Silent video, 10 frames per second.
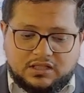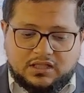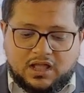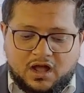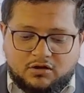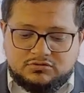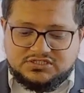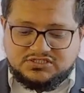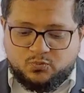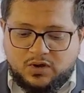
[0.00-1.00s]
How
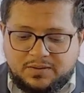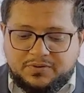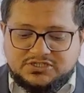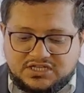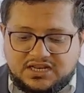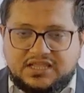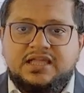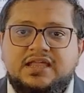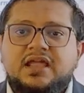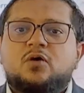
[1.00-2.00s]
does one particular
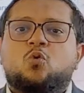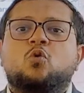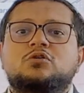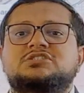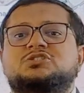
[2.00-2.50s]
area hold